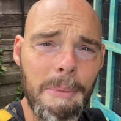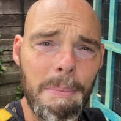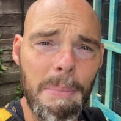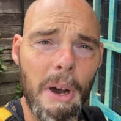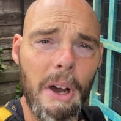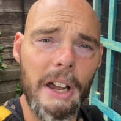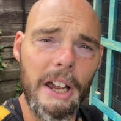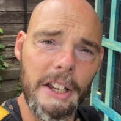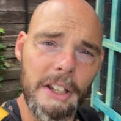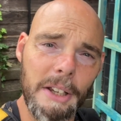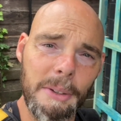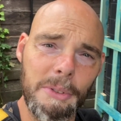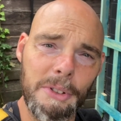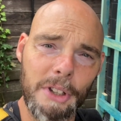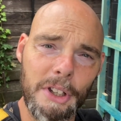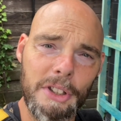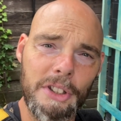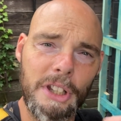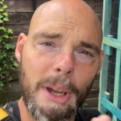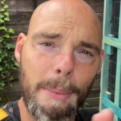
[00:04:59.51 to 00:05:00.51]
But you
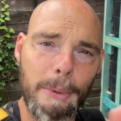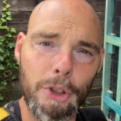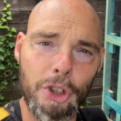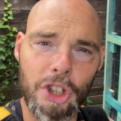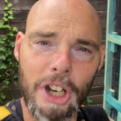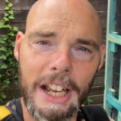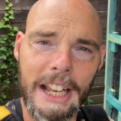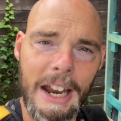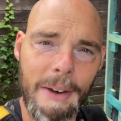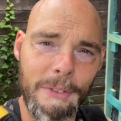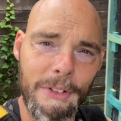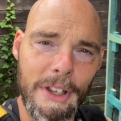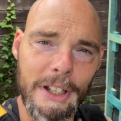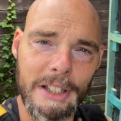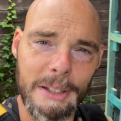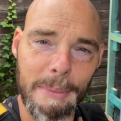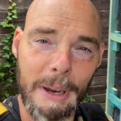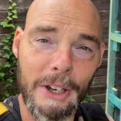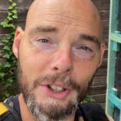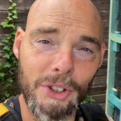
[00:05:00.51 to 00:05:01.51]
just double check everything
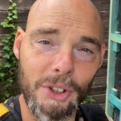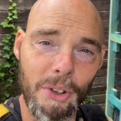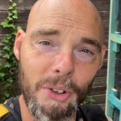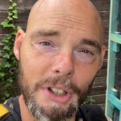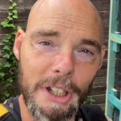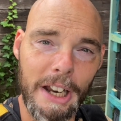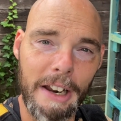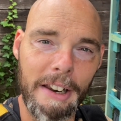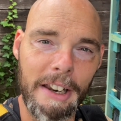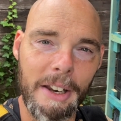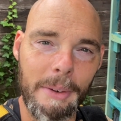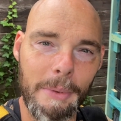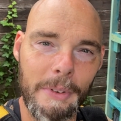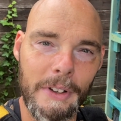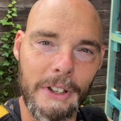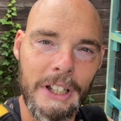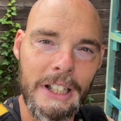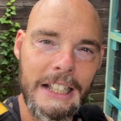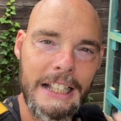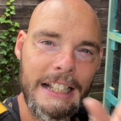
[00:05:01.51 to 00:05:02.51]
to make sure you don't end up with a
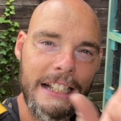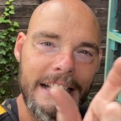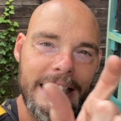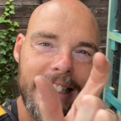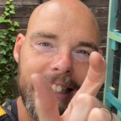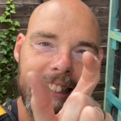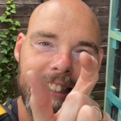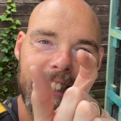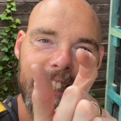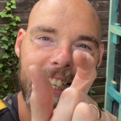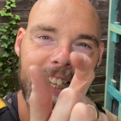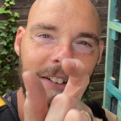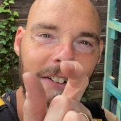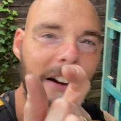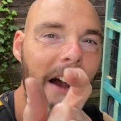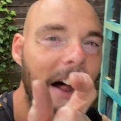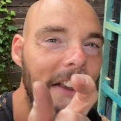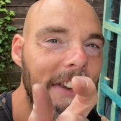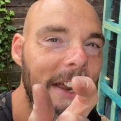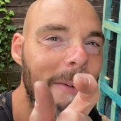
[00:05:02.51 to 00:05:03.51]
silly little
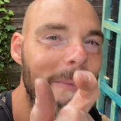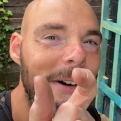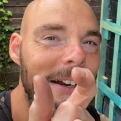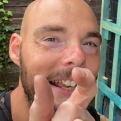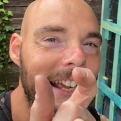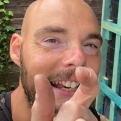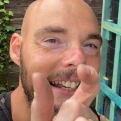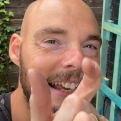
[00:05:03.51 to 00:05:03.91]
cut down one end